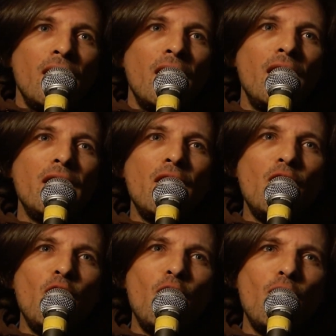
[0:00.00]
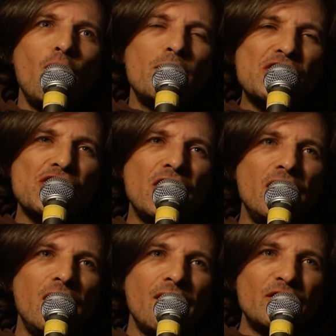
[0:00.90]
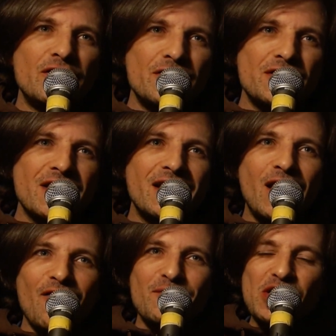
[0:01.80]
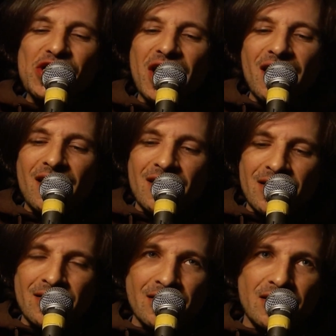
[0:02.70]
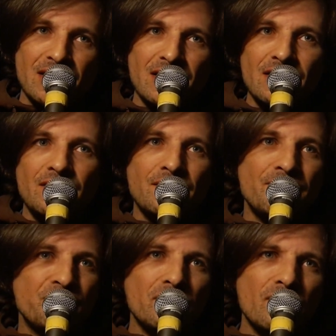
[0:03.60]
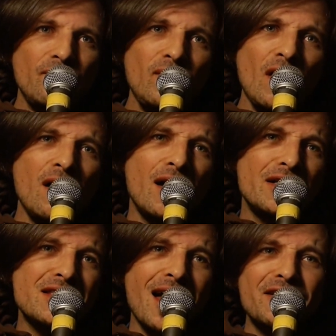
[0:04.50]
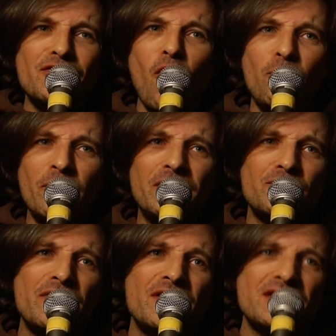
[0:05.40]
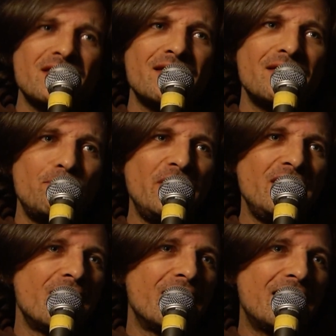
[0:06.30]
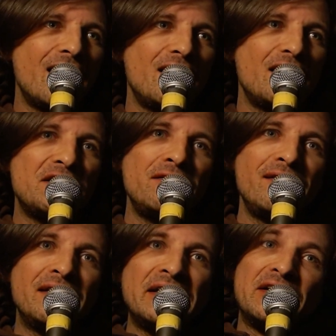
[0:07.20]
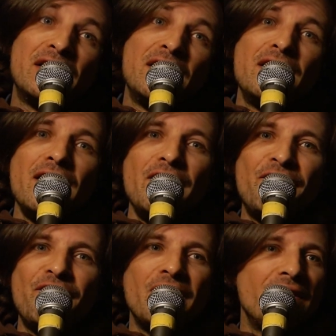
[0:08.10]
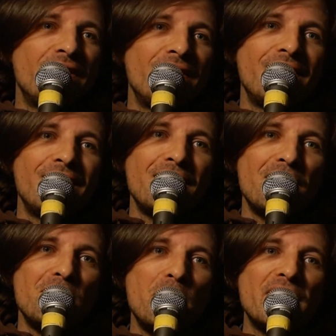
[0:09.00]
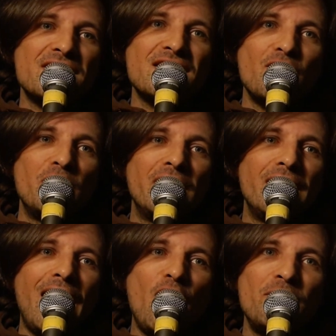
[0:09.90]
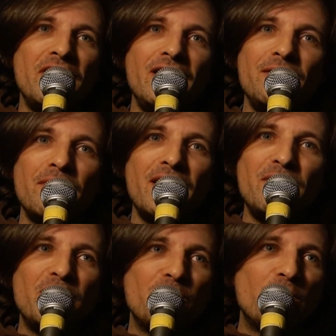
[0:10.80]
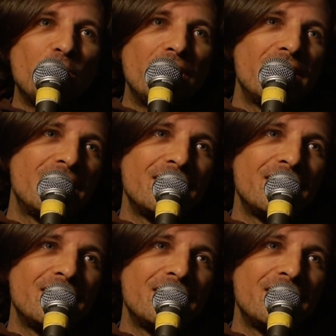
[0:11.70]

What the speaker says: Hello, machine lovers and love machines. I decided to open with this beat again. If Mersa will allow me, maybe we will